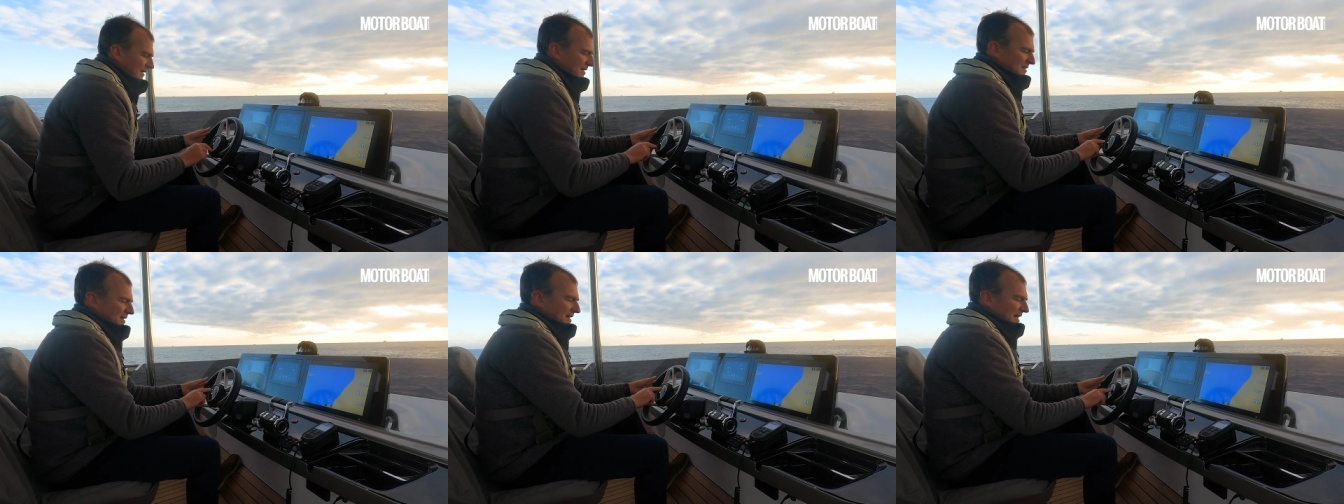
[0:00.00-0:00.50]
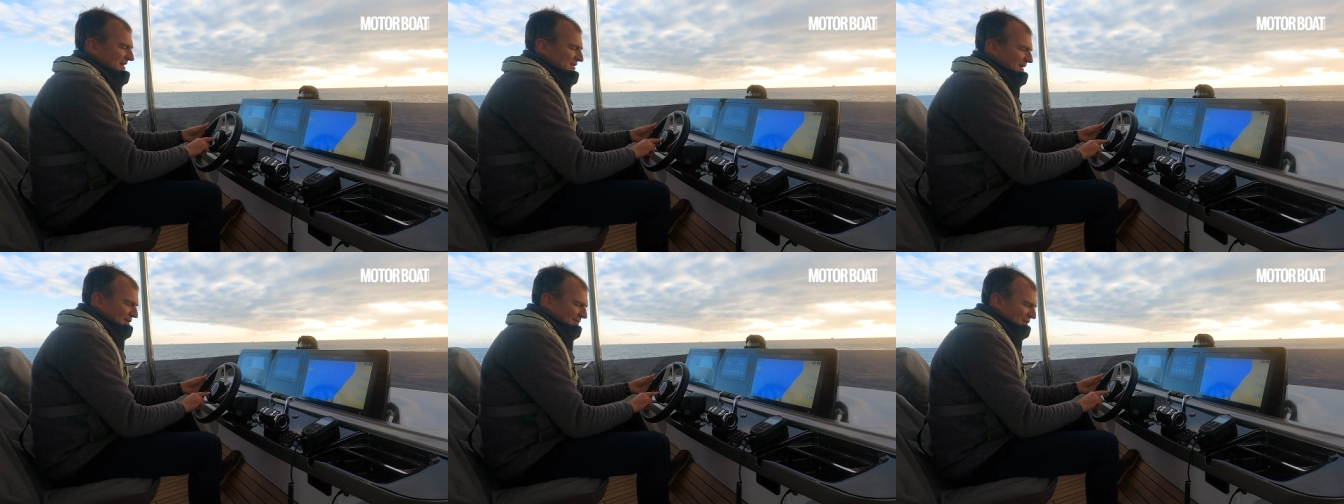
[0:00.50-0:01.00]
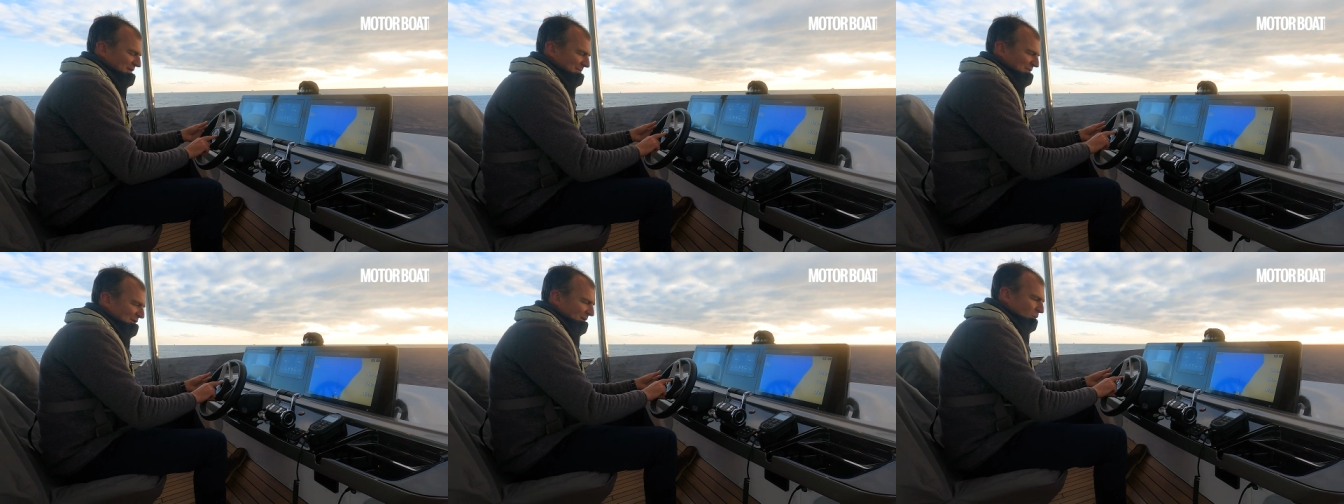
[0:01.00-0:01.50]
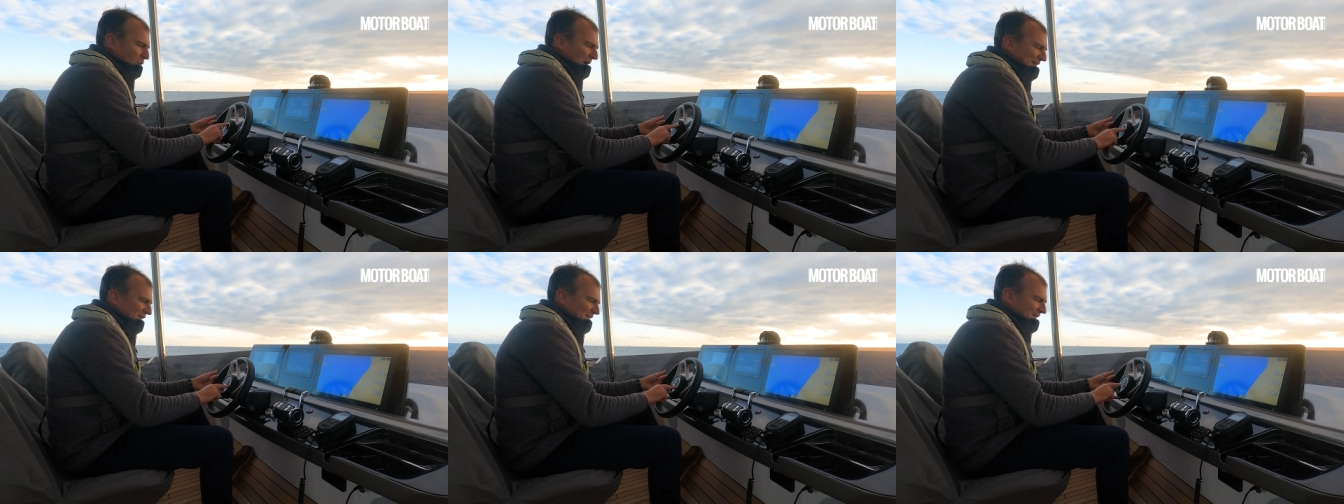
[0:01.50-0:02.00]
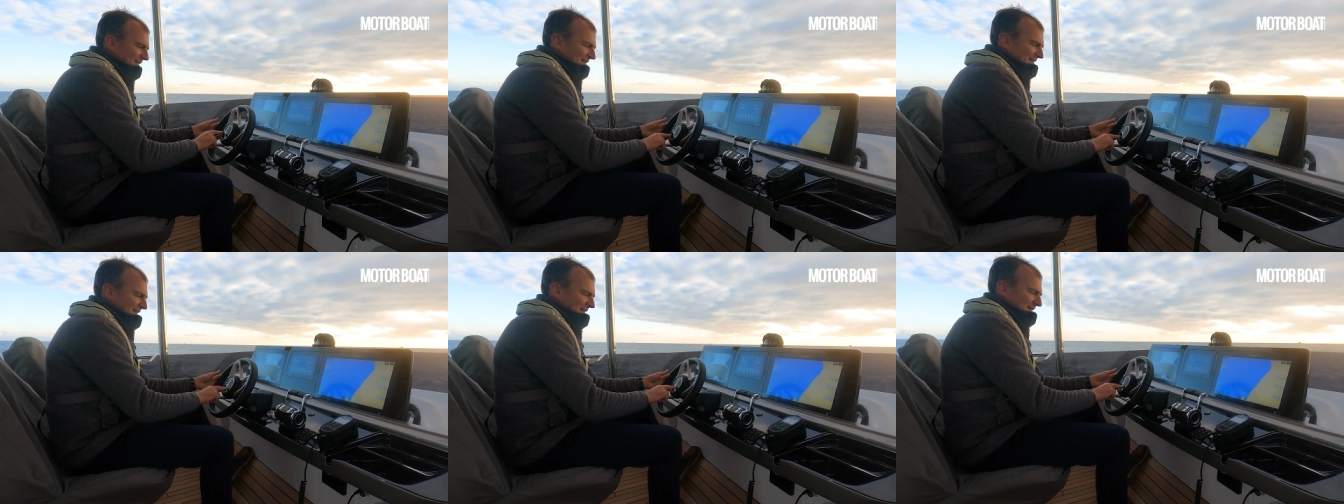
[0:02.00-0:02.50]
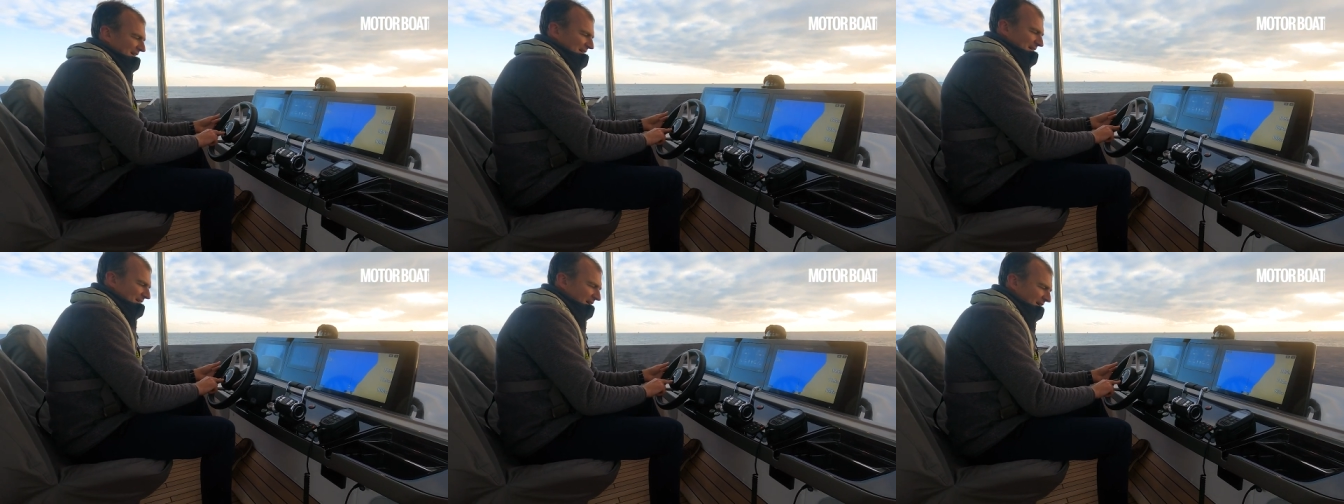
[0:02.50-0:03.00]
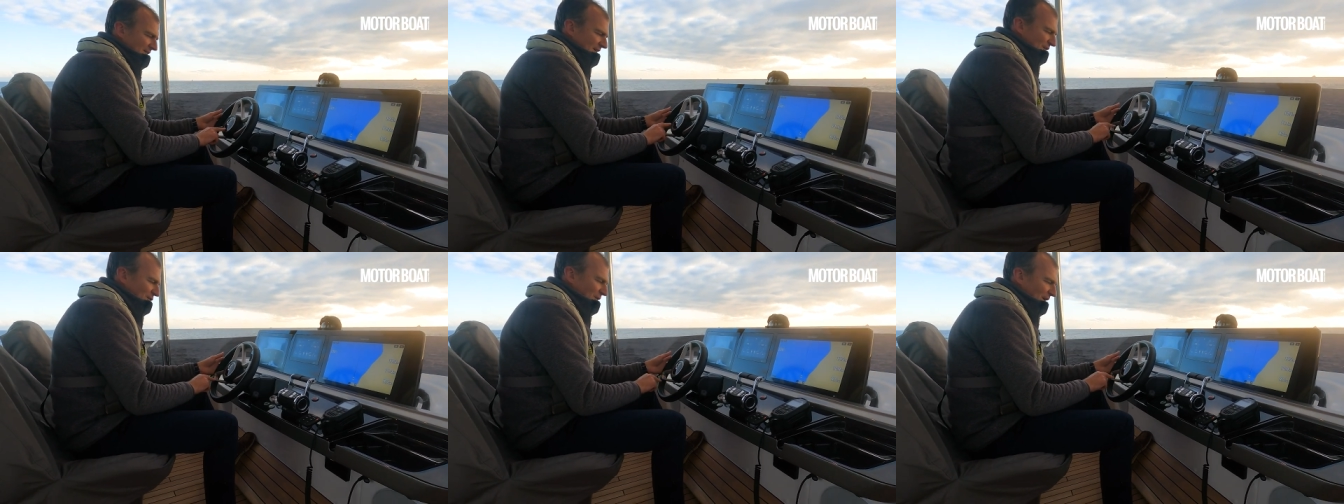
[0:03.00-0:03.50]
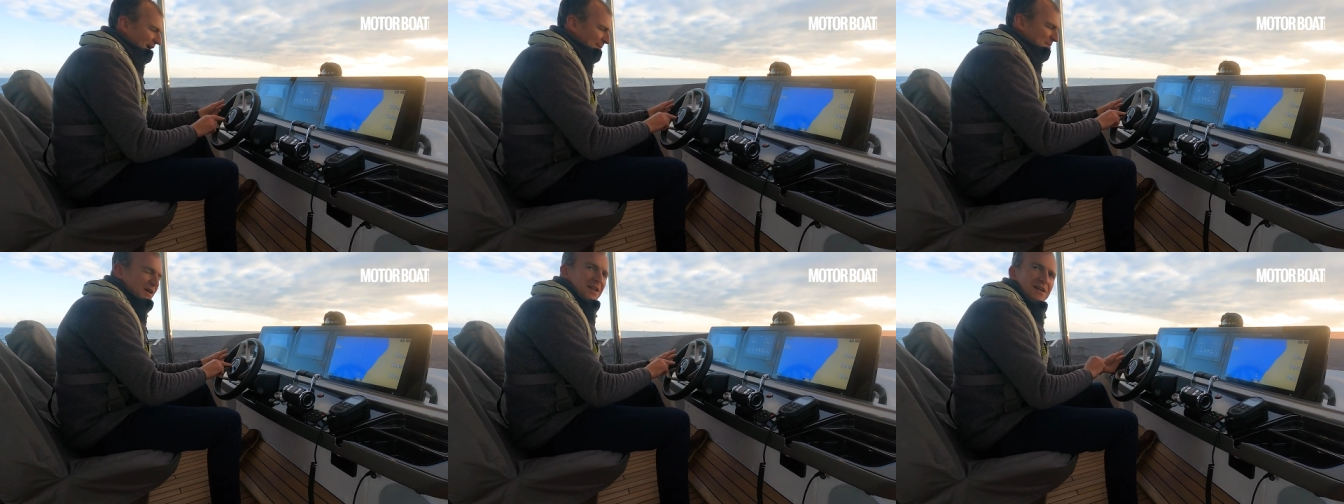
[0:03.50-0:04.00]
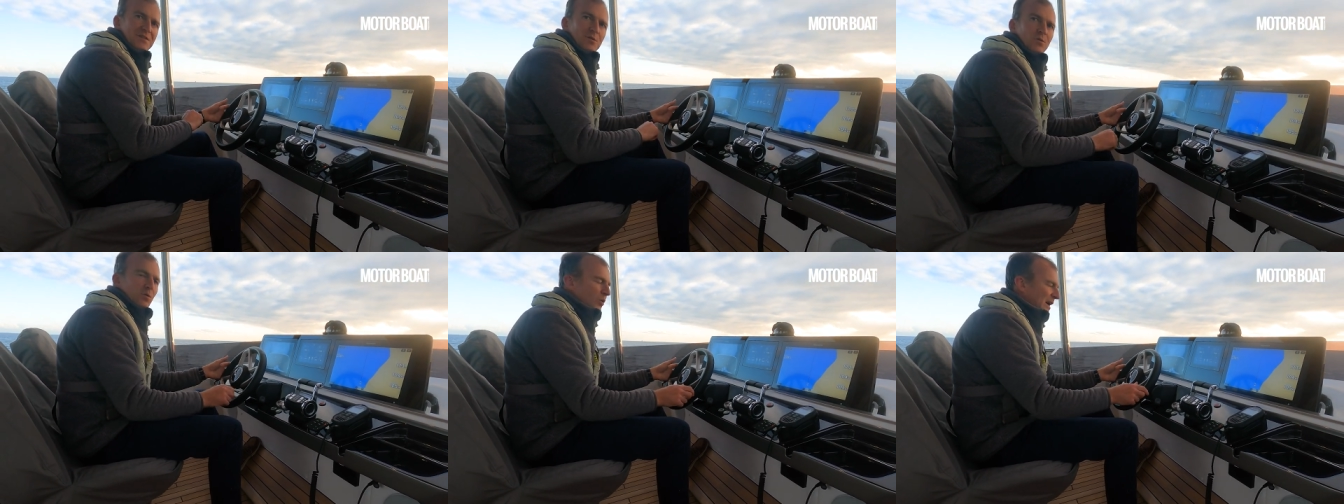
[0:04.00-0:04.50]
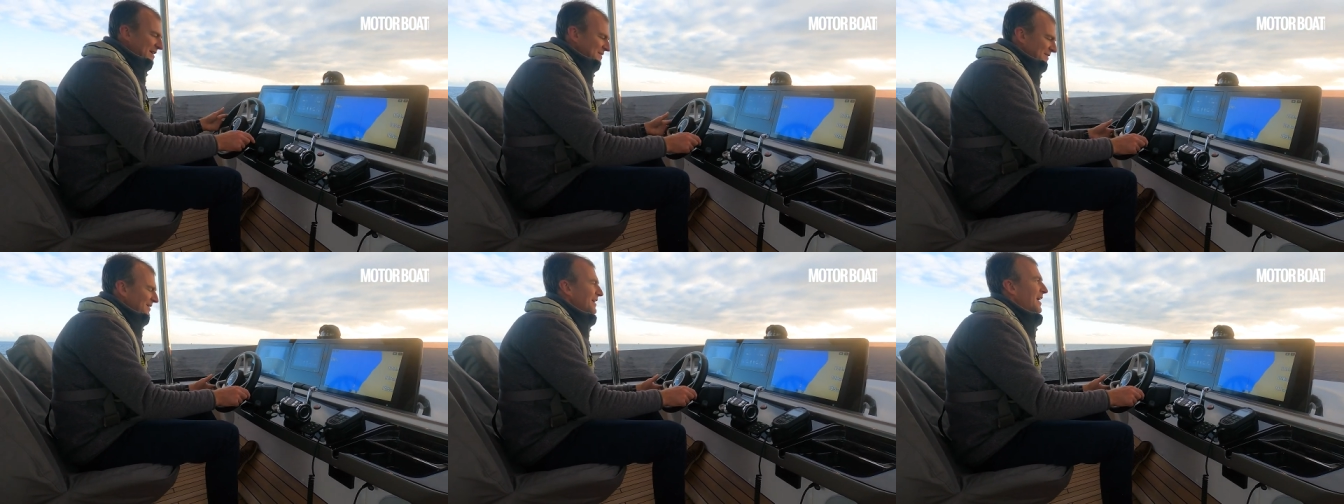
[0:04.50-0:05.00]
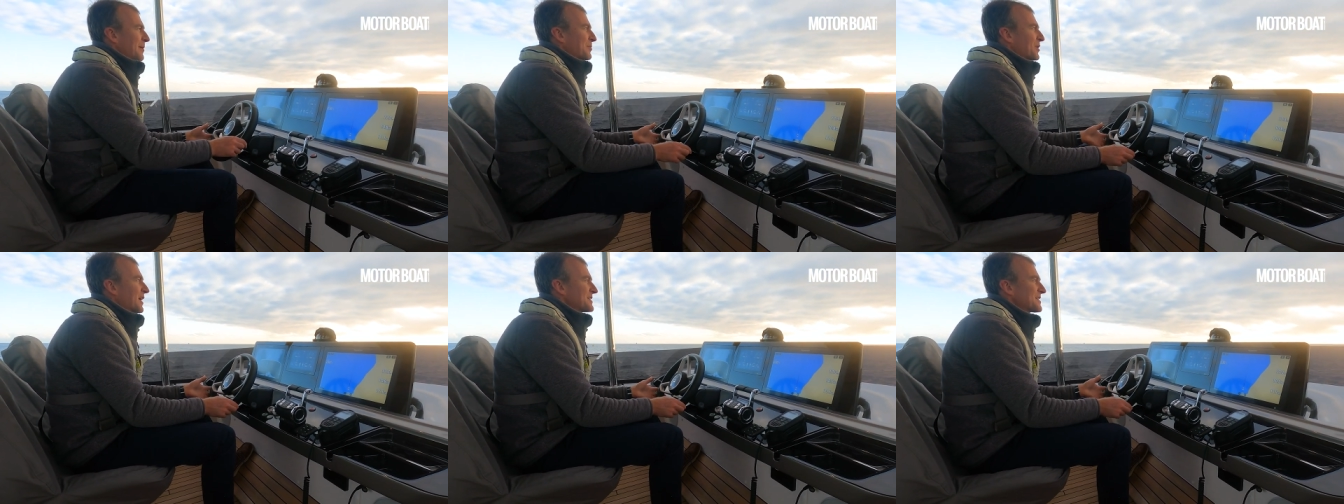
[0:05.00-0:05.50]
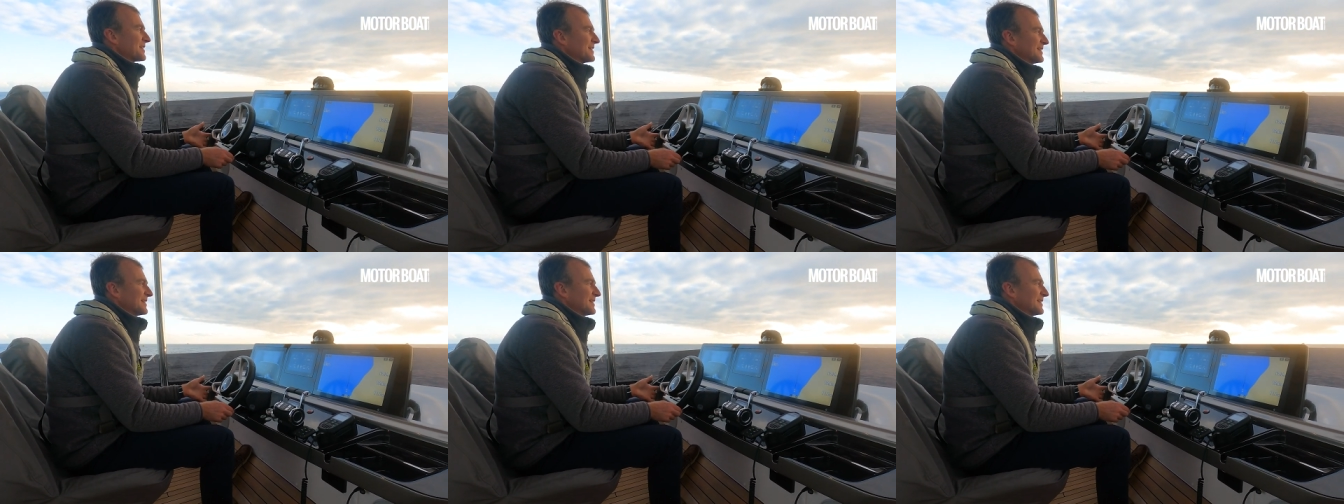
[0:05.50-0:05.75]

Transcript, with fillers: This is a neat touch. Have you seen we've got a weighted central hub, so that's always upright,